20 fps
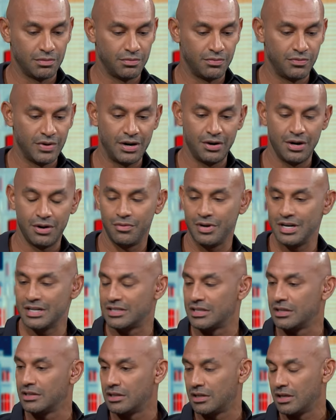very
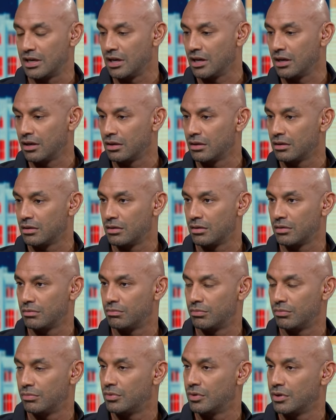recently, the
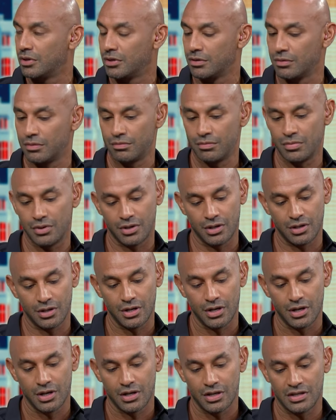
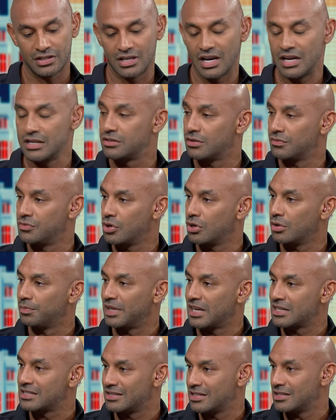science of
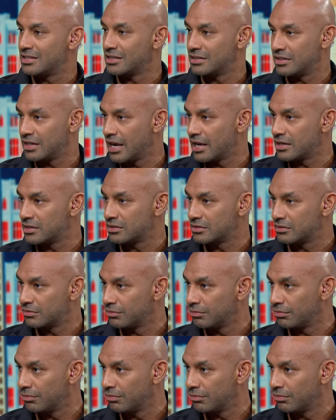neuroplasticity has